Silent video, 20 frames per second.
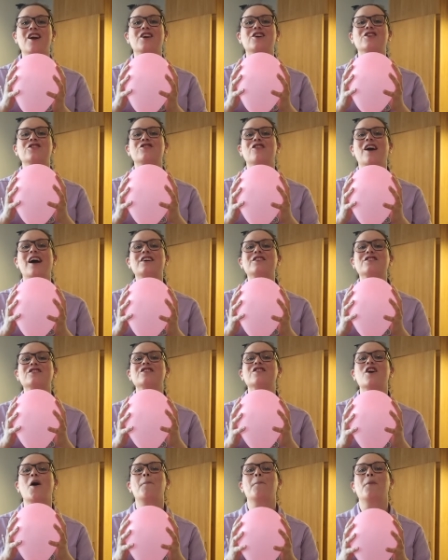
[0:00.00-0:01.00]

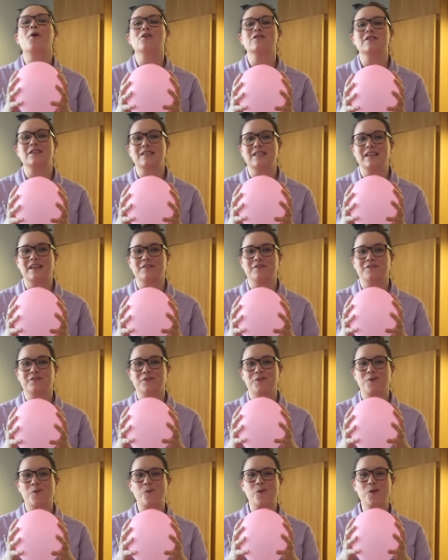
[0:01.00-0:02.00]
Contractions are positive.
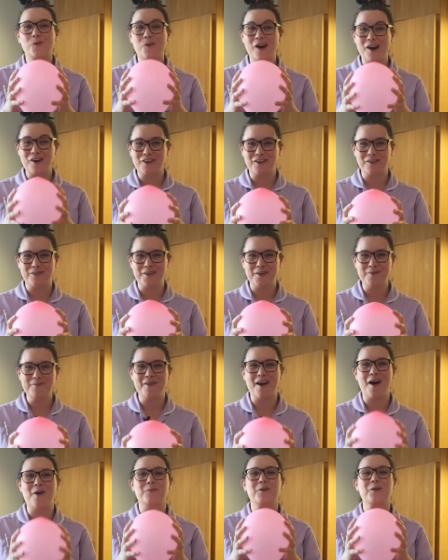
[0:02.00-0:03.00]
We welcome
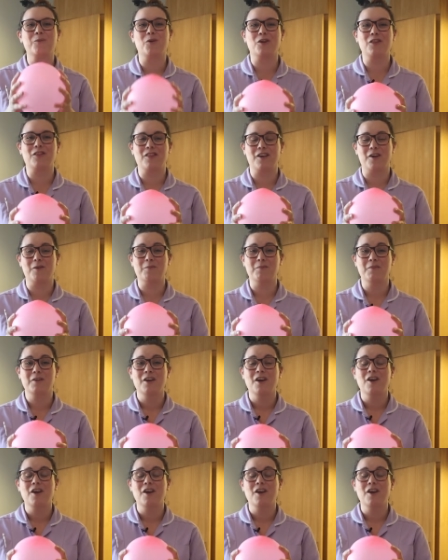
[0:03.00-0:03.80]
them and we want them.